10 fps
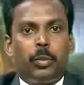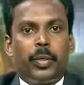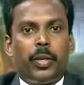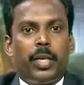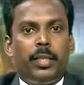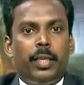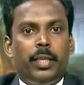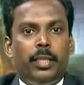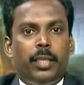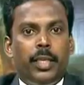more priority
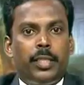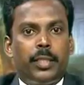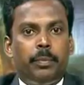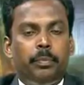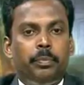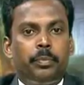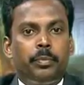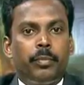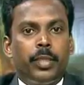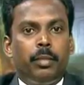than addition,
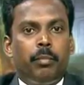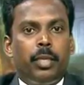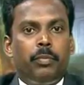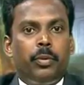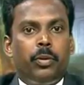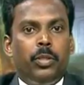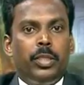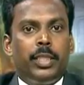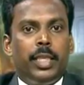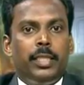but if you want
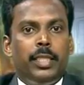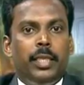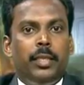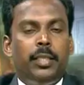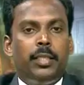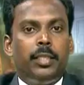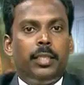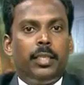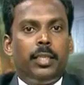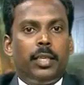to change the
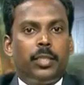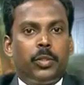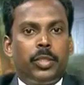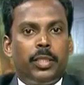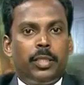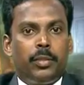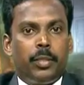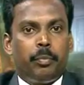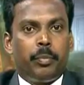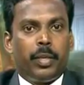associate that is
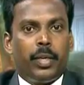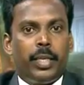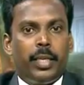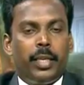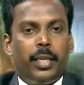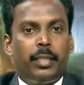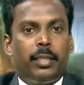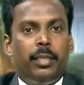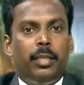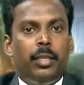your priority
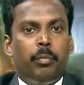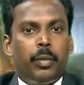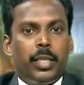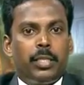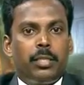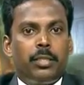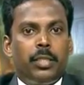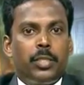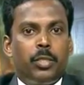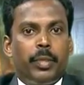like uh, plus
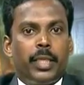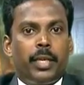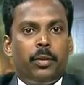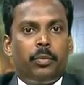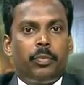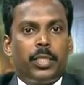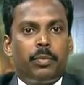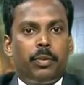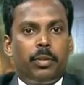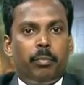is to be carried out
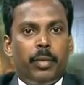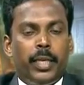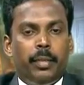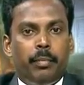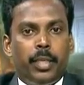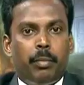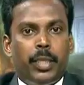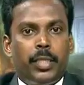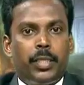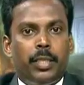first followed by
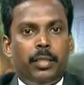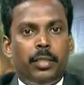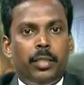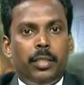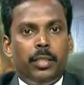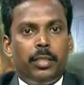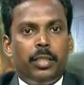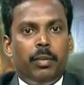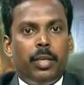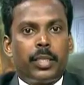multiplication,
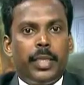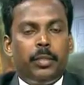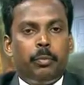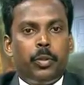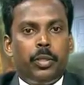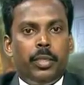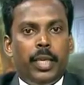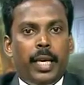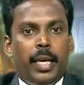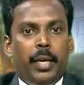then we will try to put
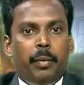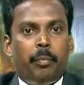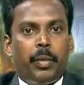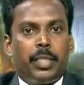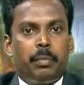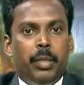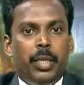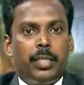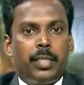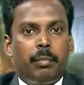a plus
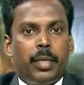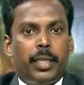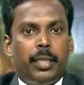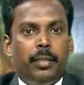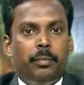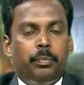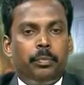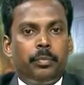b inside bracket.